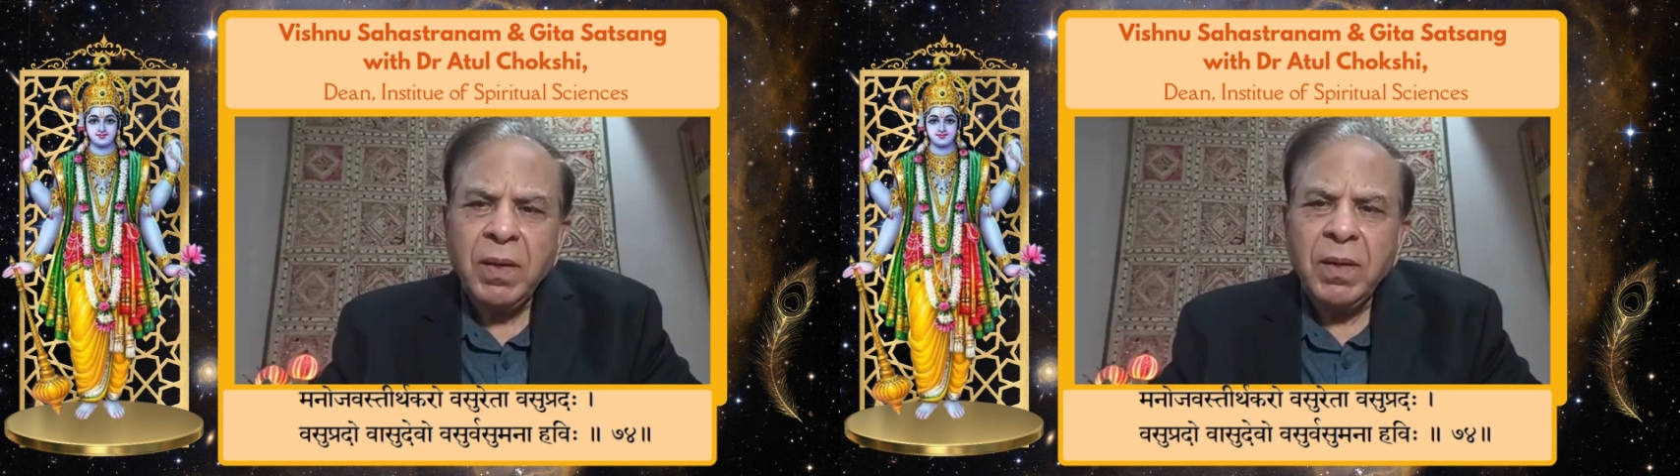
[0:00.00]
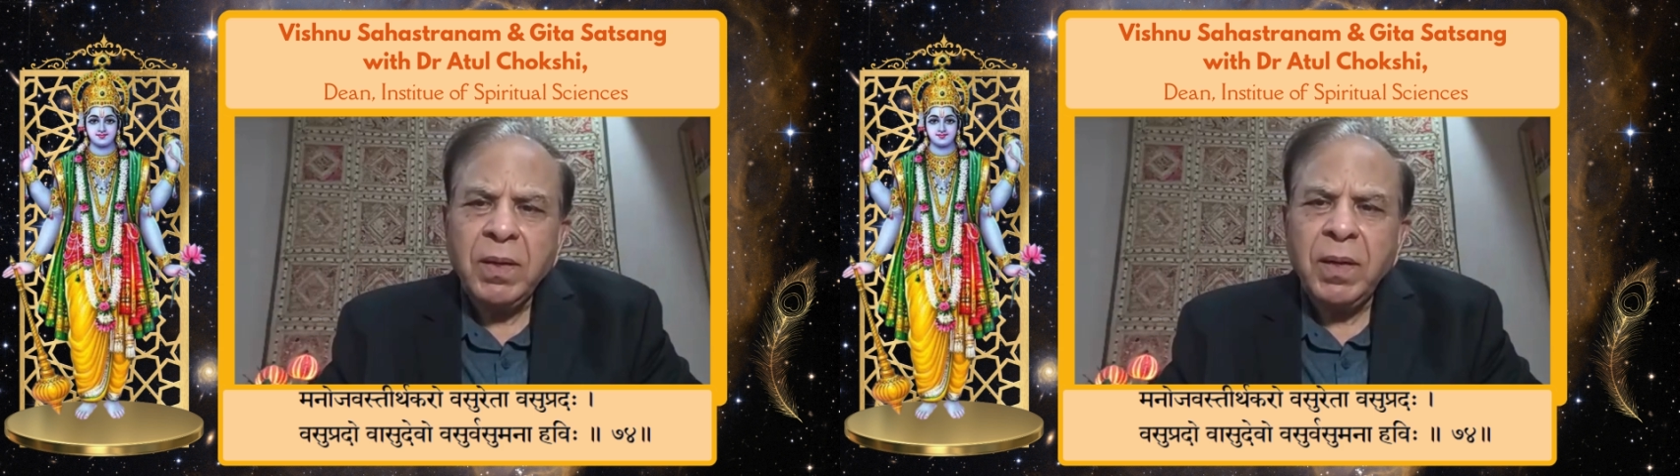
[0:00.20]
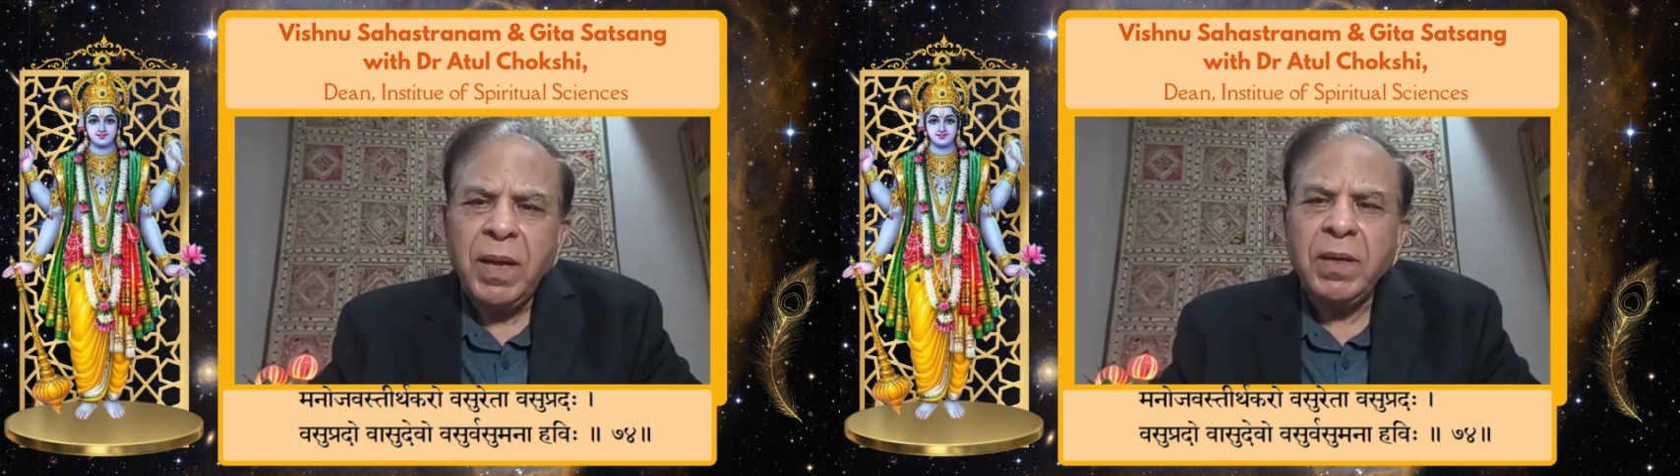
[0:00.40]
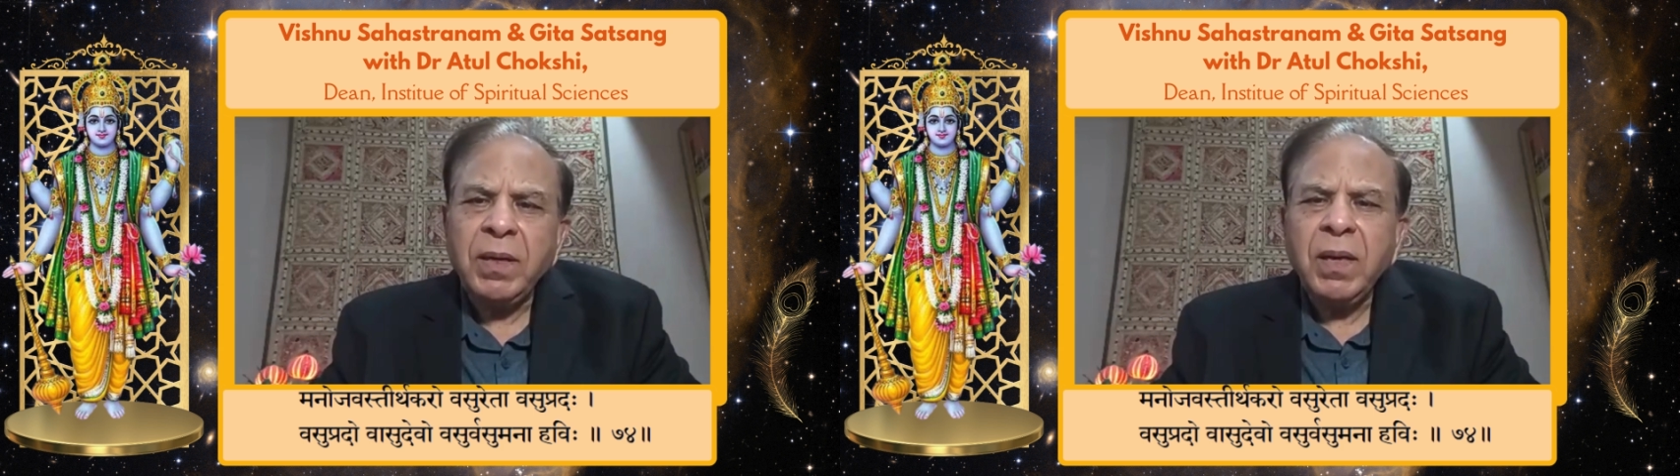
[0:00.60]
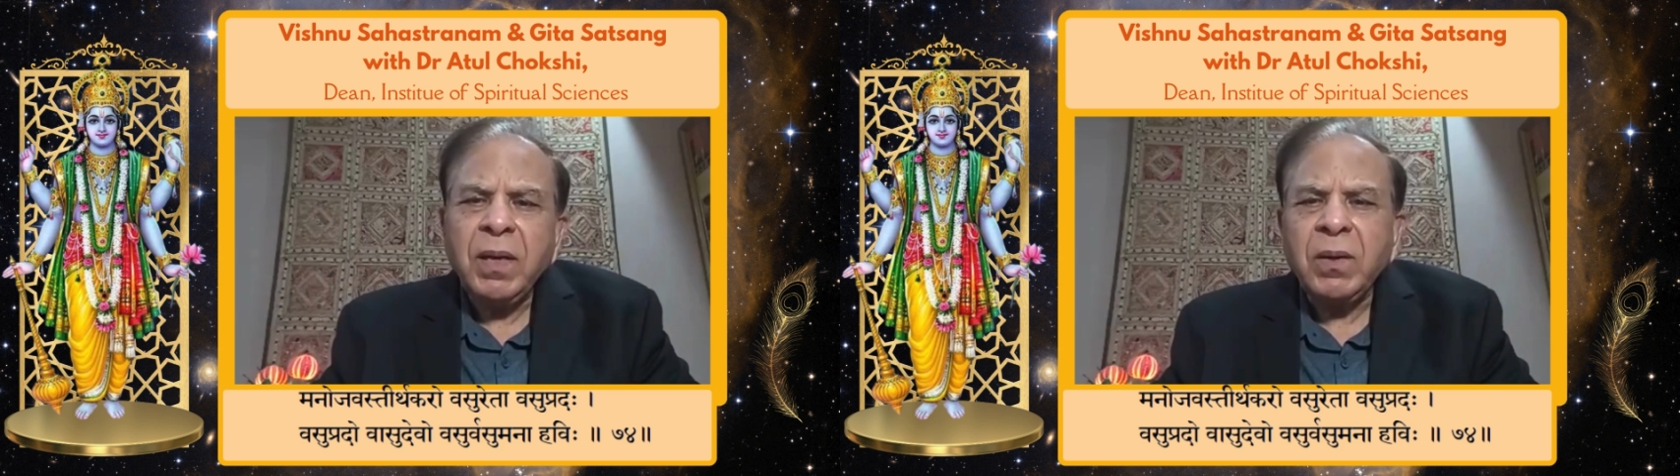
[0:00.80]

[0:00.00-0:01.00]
Like